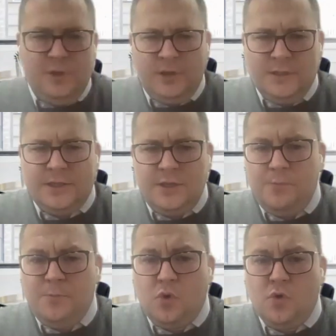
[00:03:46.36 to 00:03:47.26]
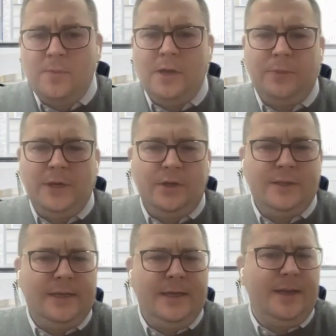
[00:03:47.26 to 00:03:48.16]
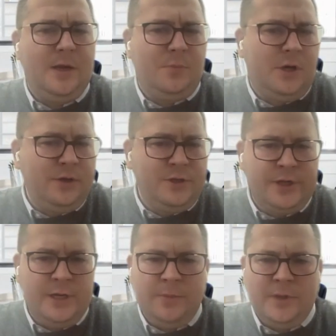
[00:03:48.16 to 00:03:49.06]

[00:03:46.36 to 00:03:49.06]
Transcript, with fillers: you'd like to learn more about Big ID and our partnership,